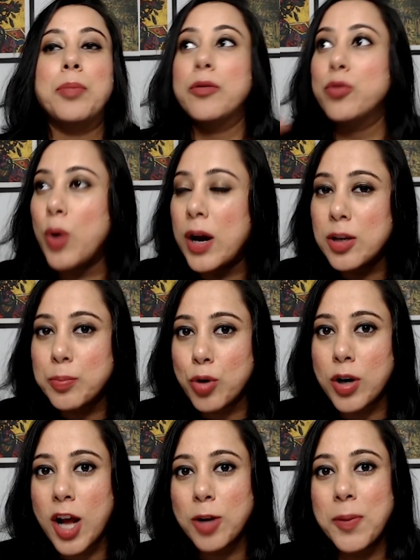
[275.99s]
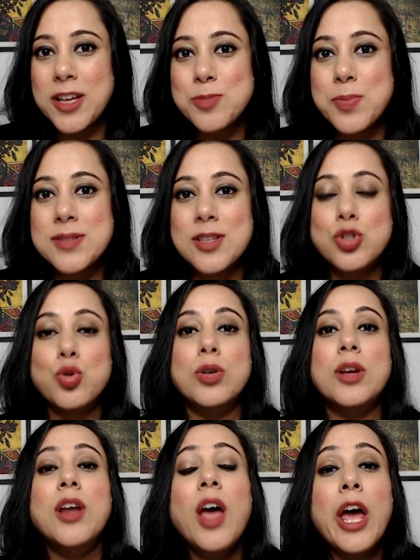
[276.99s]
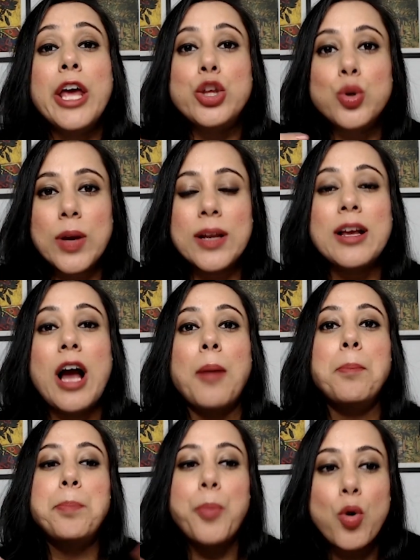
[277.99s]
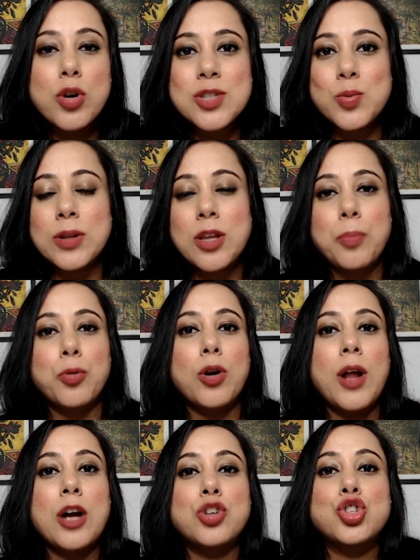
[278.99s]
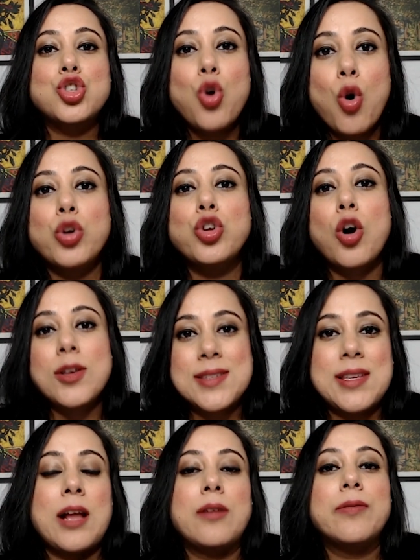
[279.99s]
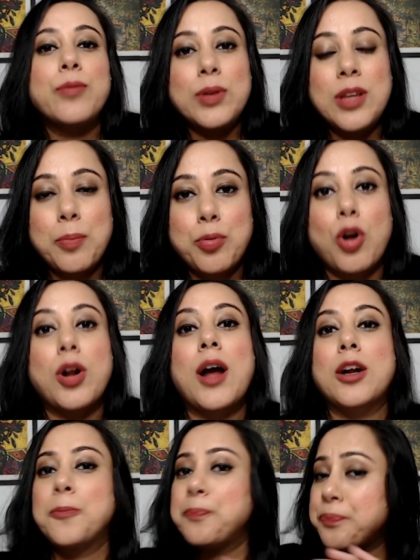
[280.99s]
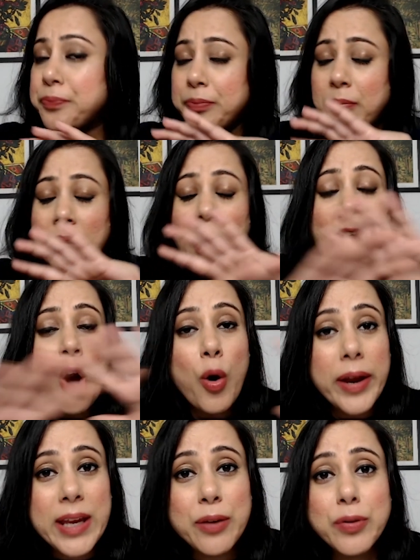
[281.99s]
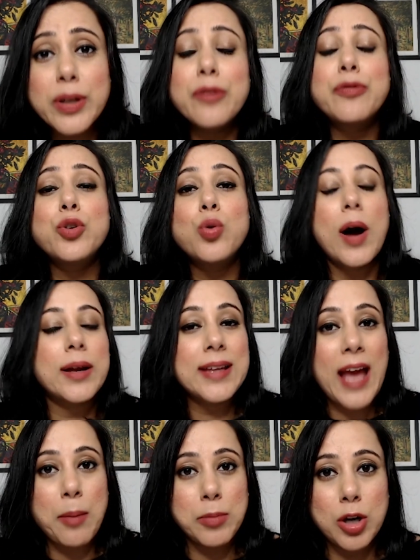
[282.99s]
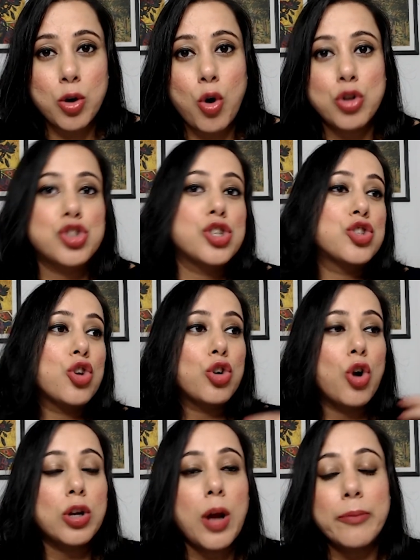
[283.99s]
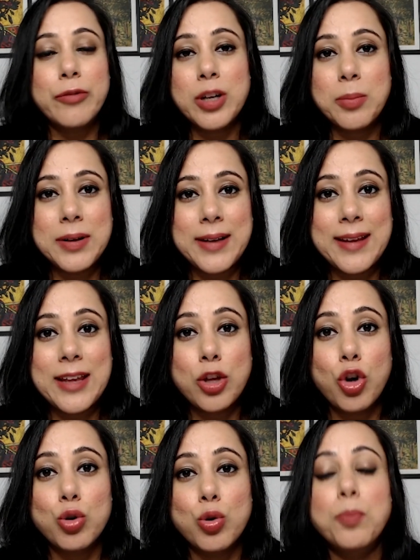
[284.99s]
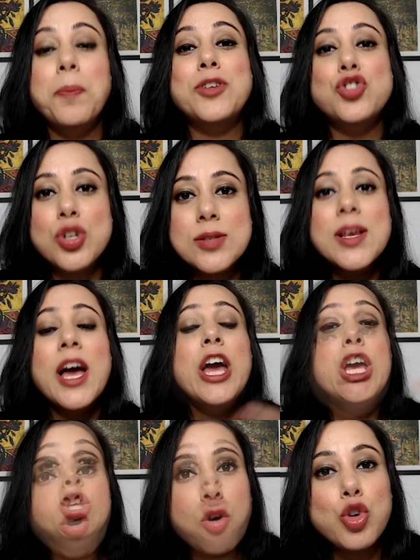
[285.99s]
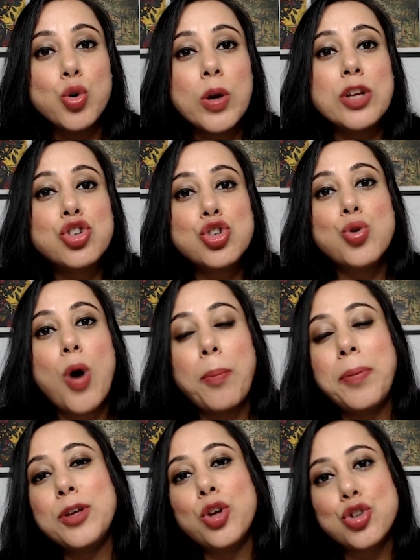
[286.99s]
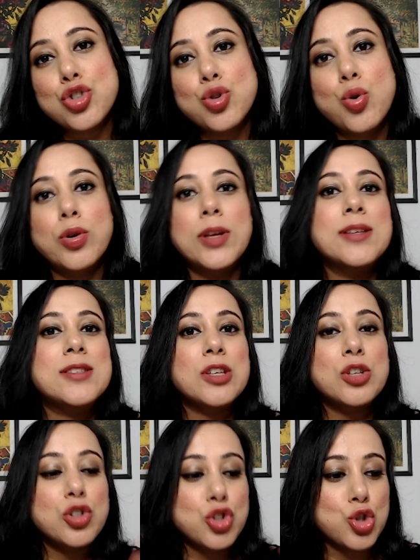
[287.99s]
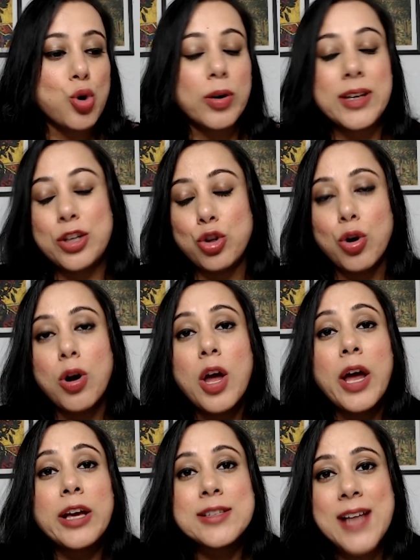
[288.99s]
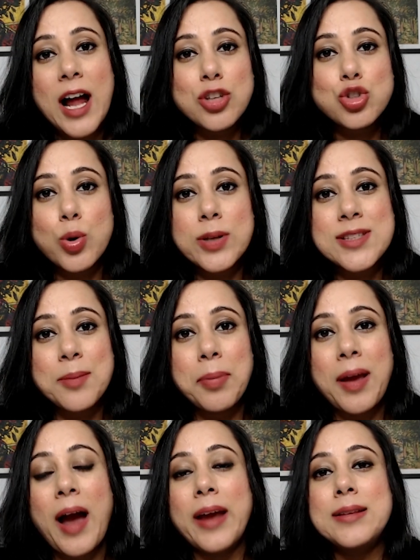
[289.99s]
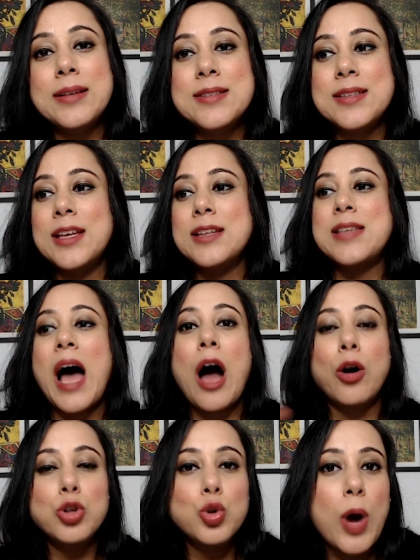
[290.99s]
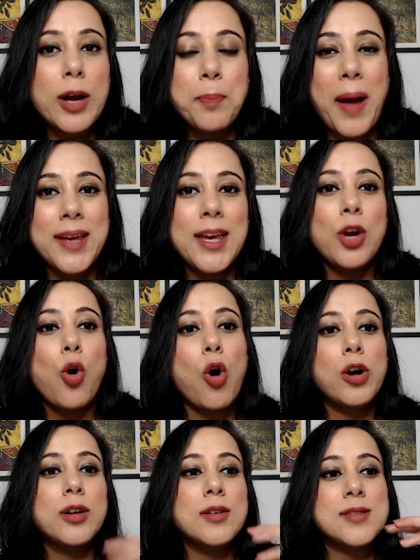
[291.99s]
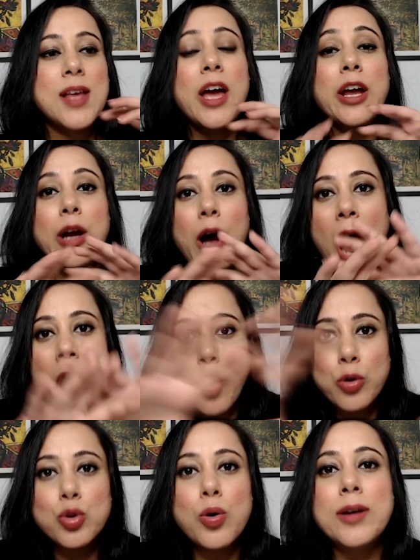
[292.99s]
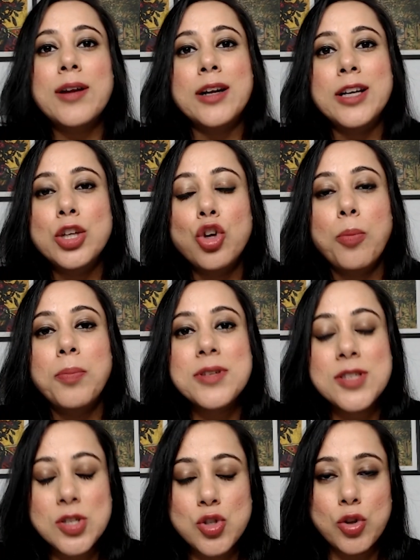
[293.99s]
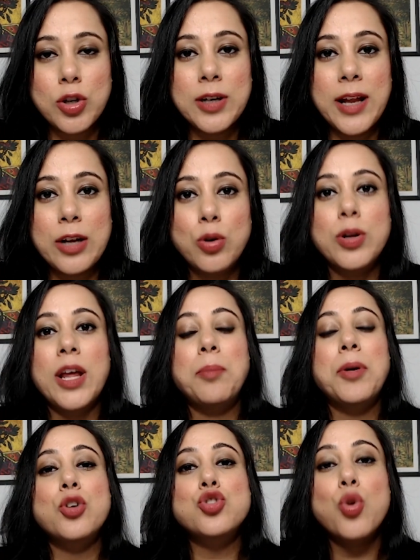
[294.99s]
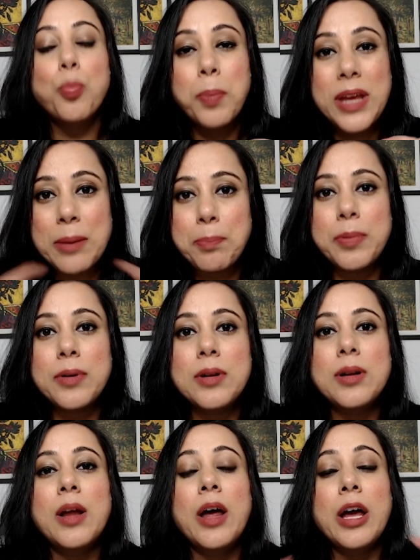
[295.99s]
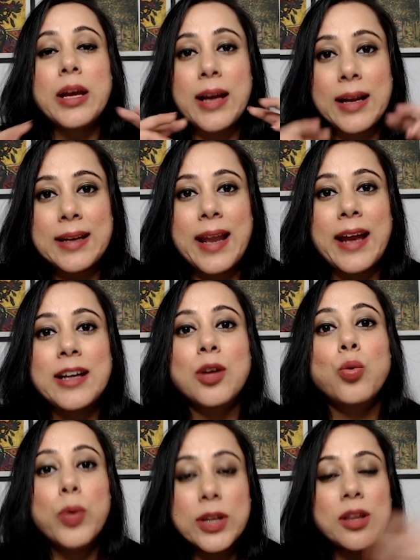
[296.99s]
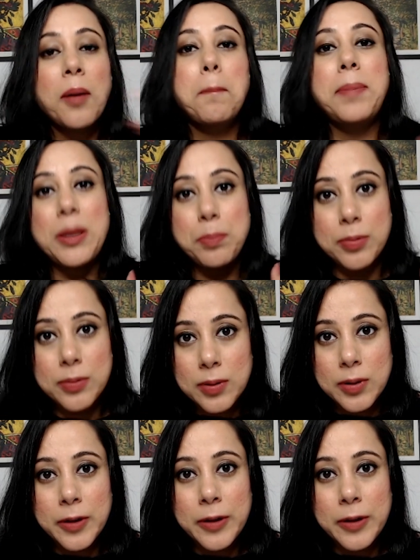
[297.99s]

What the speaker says: If you are a product-based business owner, you can come pose with the product, show yourself with the product. Even if you are camera conscious, you're not comfortable taking your own pictures, you can show up in your stories. Start showing some behind the scenes, how you are packing orders, how you are running your business on a day-to-day, because people connect with people.